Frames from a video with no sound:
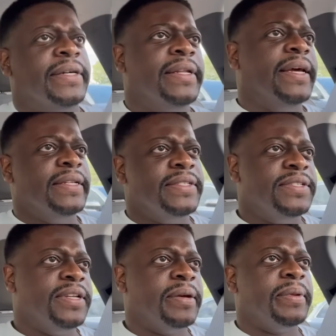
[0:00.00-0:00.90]
Ladies
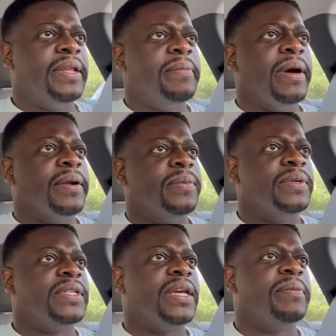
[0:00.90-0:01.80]
and gentlemen, anybody
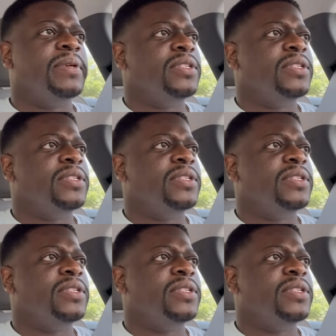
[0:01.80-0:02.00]
want to tell me